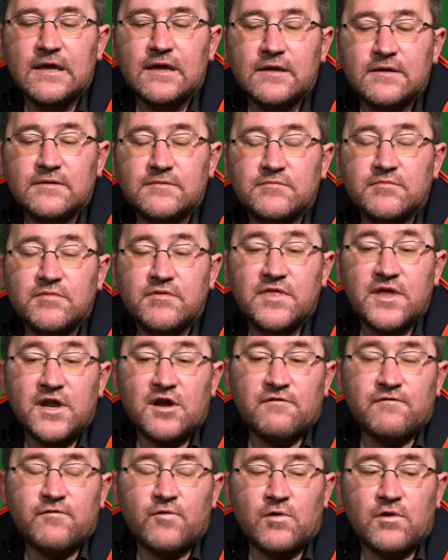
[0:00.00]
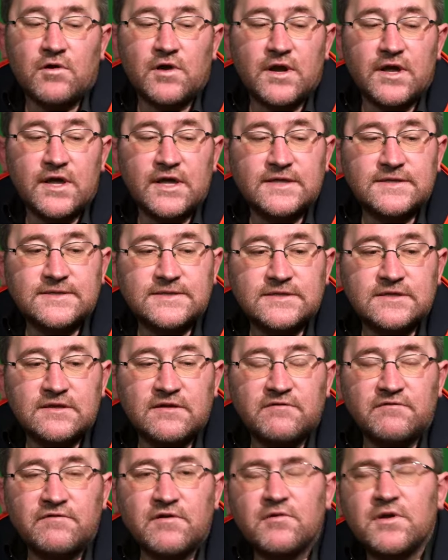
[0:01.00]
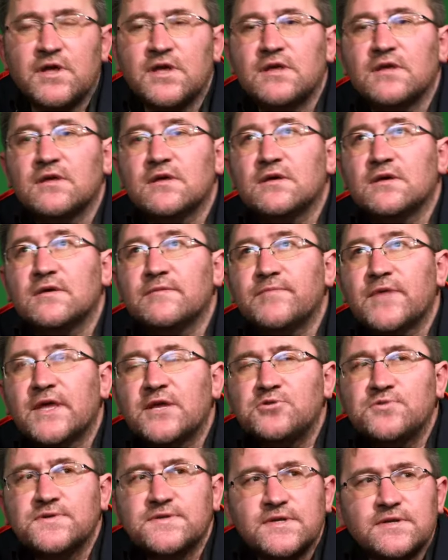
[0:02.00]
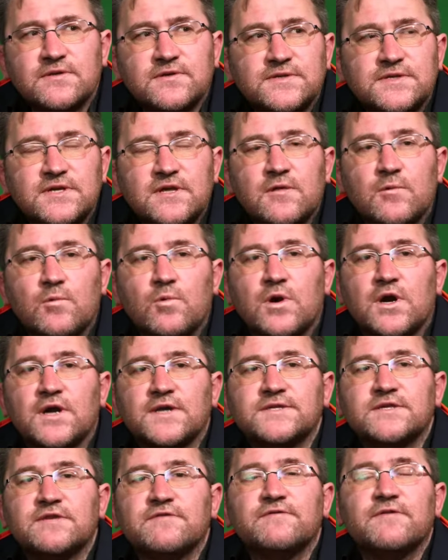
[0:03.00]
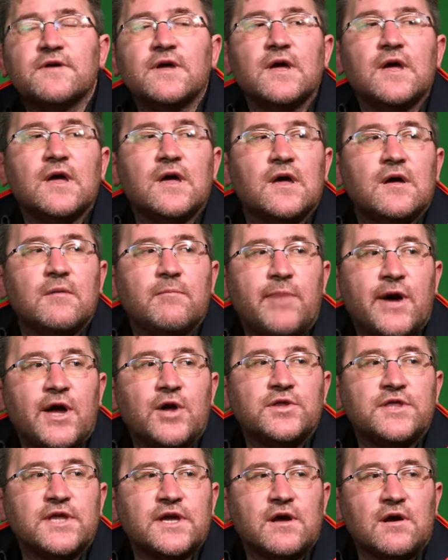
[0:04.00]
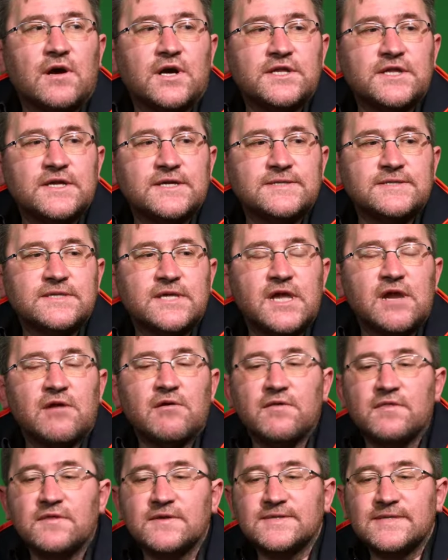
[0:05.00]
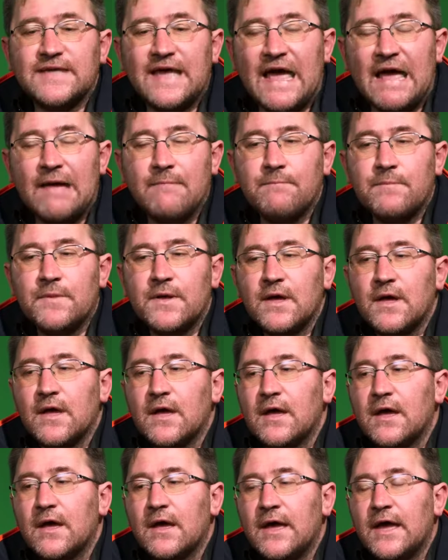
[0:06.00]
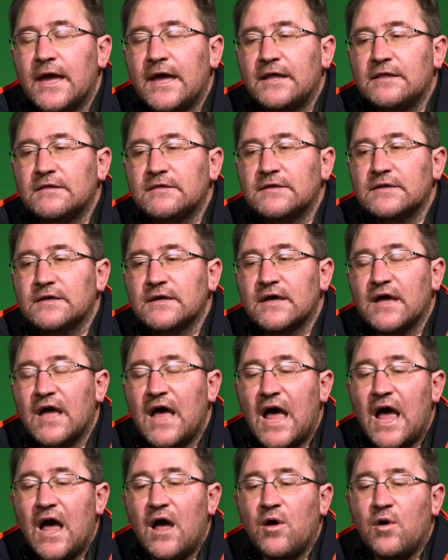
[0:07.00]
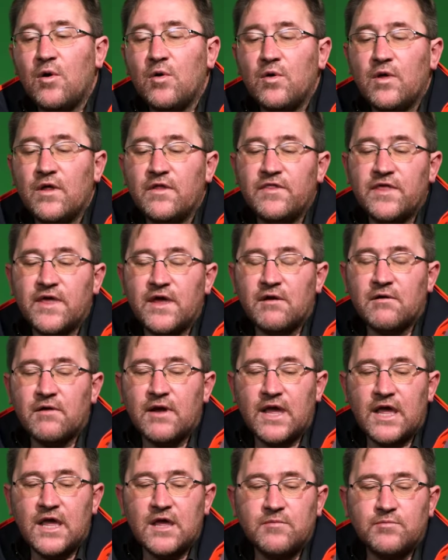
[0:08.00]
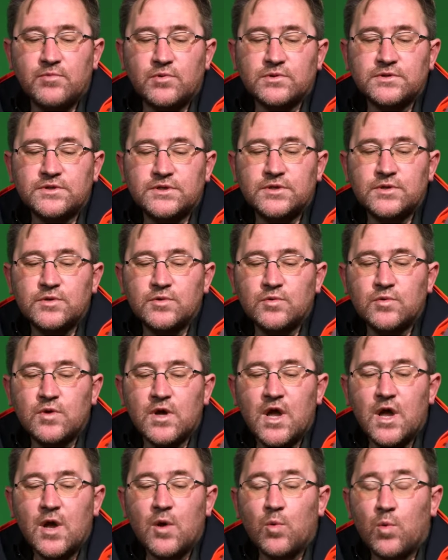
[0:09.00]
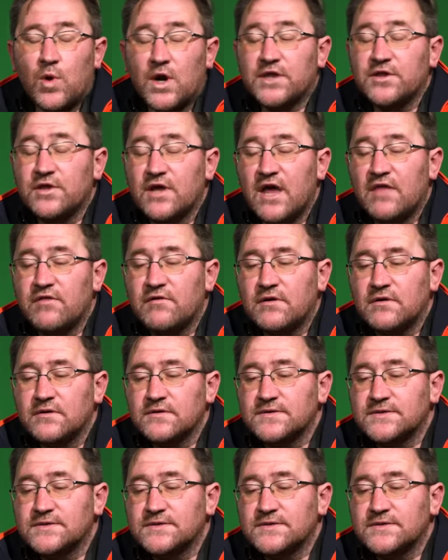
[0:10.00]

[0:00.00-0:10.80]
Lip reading: Therefore, it's very interesting to see the works of biotech artists here in this camp and how they are able to work together.